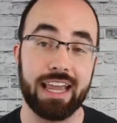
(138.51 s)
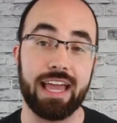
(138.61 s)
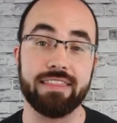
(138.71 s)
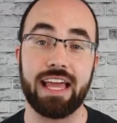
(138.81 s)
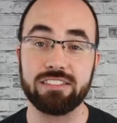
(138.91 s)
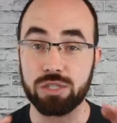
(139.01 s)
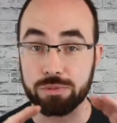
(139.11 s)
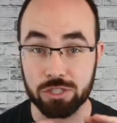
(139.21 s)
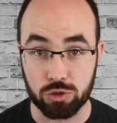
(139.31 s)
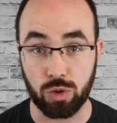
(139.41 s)
And then
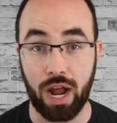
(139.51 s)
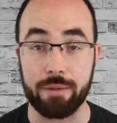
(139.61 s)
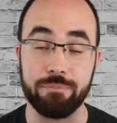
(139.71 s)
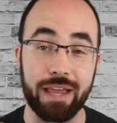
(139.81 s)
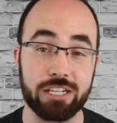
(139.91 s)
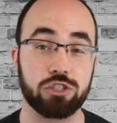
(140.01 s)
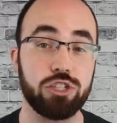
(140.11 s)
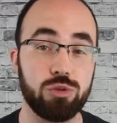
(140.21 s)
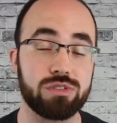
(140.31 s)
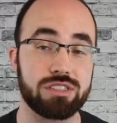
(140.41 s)
subscribe. Make sure
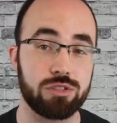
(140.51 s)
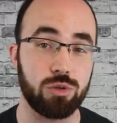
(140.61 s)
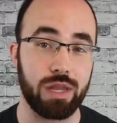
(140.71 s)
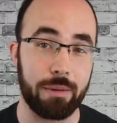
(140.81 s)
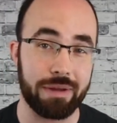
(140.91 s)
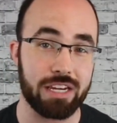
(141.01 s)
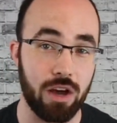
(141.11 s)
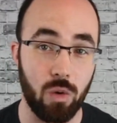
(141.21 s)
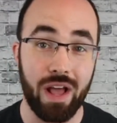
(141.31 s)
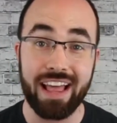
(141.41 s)
you to let me
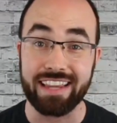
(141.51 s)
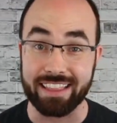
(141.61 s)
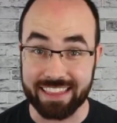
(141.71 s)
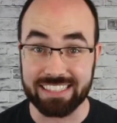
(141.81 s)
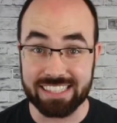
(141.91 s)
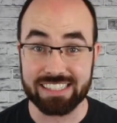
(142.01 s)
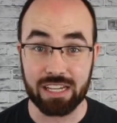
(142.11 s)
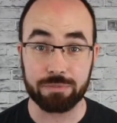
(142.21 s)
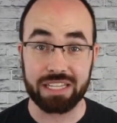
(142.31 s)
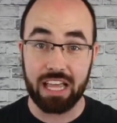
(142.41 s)
know that this is
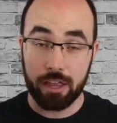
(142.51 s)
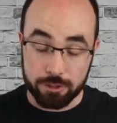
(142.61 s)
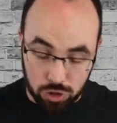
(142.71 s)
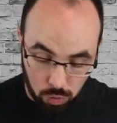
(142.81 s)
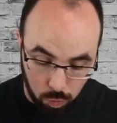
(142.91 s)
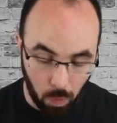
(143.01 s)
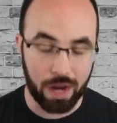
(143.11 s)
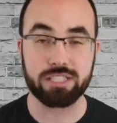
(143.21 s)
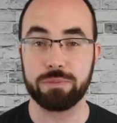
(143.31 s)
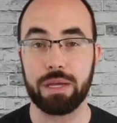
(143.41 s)
something that you
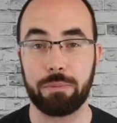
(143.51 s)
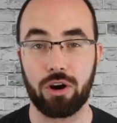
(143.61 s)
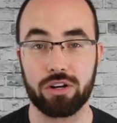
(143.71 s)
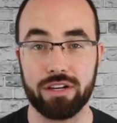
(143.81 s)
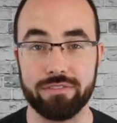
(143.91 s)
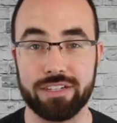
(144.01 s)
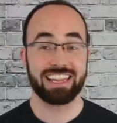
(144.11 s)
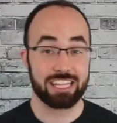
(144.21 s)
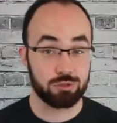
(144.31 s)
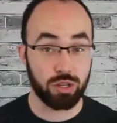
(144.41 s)
want to be a part of.
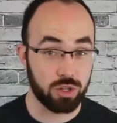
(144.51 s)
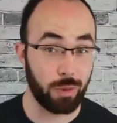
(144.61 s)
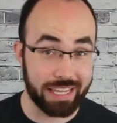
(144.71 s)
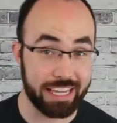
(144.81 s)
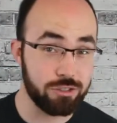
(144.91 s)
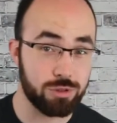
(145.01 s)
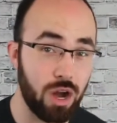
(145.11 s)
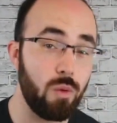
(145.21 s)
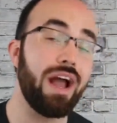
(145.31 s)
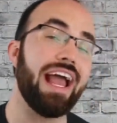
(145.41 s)
Let's roll a quick
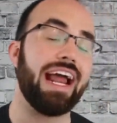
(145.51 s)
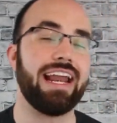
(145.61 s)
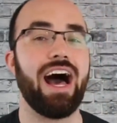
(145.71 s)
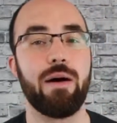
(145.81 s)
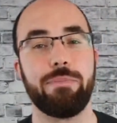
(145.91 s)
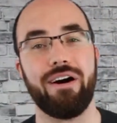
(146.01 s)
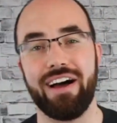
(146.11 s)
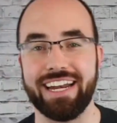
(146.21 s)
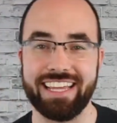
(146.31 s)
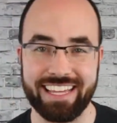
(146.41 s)
intro and hop
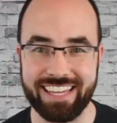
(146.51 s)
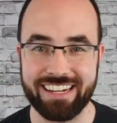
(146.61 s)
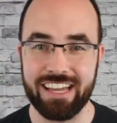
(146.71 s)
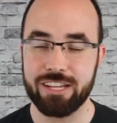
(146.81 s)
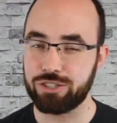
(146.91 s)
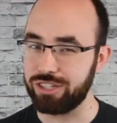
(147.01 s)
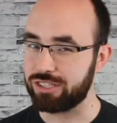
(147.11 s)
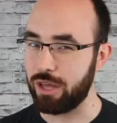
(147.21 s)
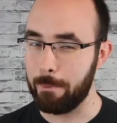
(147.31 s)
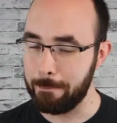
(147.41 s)
on in to
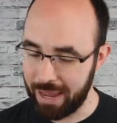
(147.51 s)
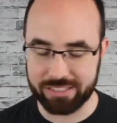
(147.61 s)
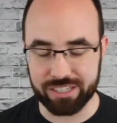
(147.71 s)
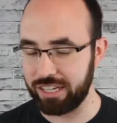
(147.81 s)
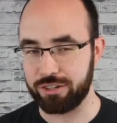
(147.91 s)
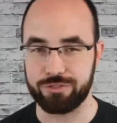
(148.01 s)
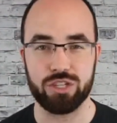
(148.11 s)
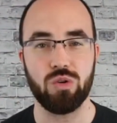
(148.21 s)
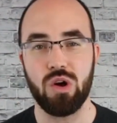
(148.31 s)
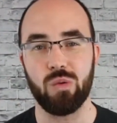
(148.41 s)
this amazing
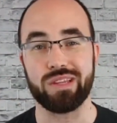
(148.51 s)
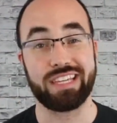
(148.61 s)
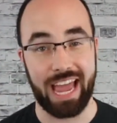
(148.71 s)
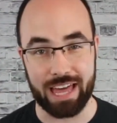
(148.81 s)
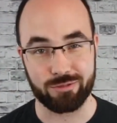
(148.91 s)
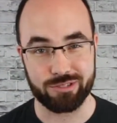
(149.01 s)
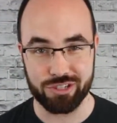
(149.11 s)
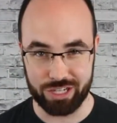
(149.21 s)
interview with Kathryn